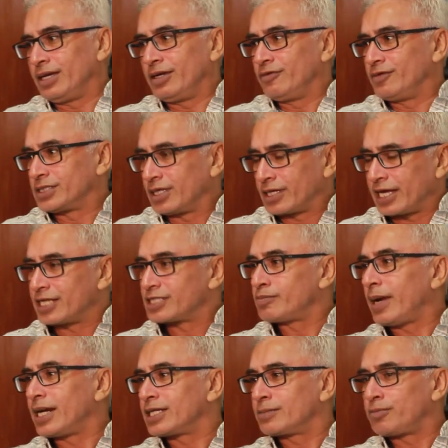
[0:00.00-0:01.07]
He was a, he was
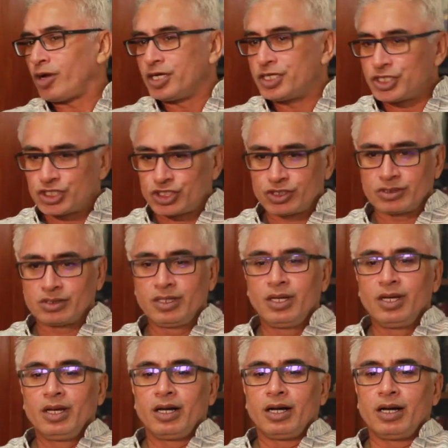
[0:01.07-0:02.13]
a charismatic
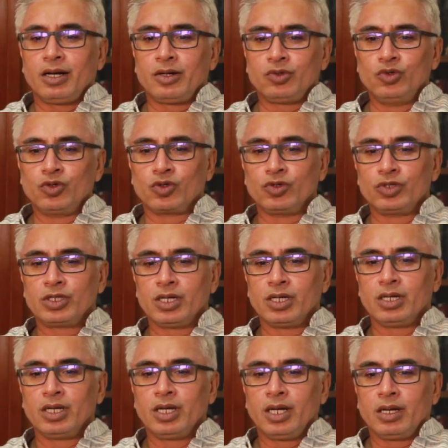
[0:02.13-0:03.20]
politician who
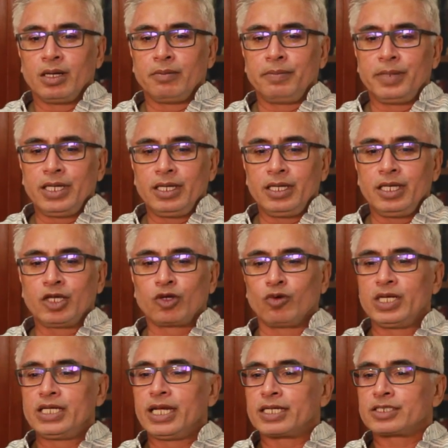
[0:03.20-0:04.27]
could
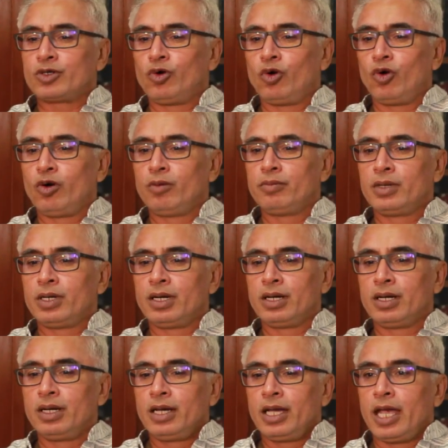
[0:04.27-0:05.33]
be equally at
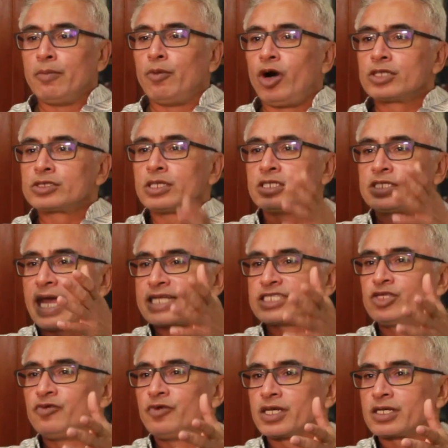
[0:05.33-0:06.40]
home among
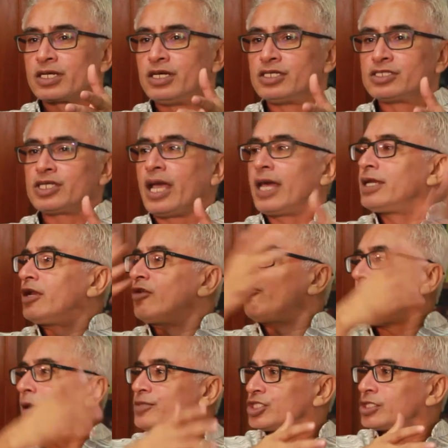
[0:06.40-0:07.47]
the taxi workers
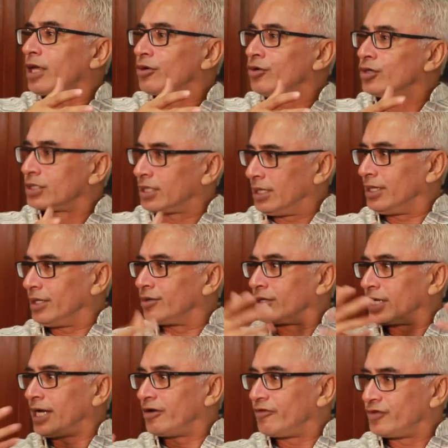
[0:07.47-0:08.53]
and in a five-star
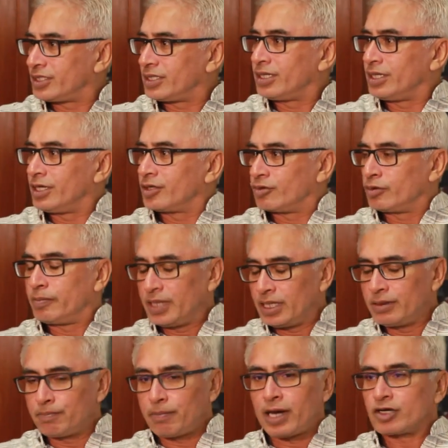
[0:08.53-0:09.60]
hotel, you know, kind of a thing. He
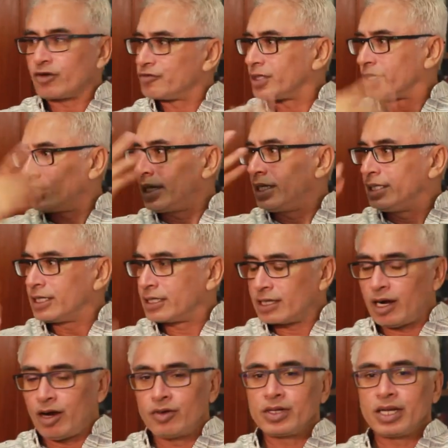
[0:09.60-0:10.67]
could be part of the
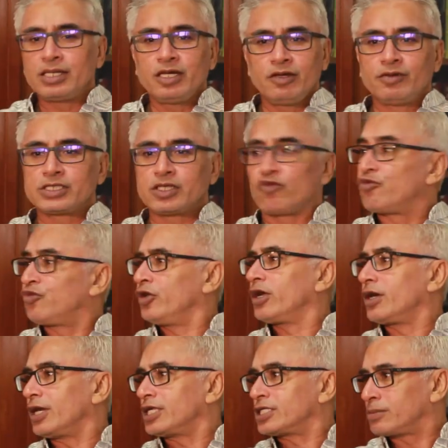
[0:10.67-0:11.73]
any crowd, and he was
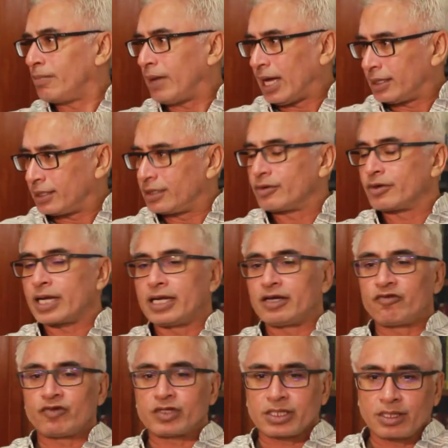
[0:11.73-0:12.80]
a fearless man,
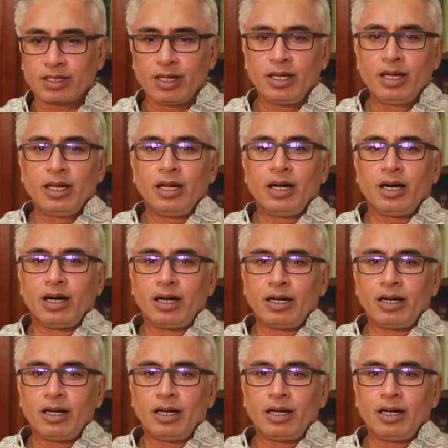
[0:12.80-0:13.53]
you know, kind of a thing.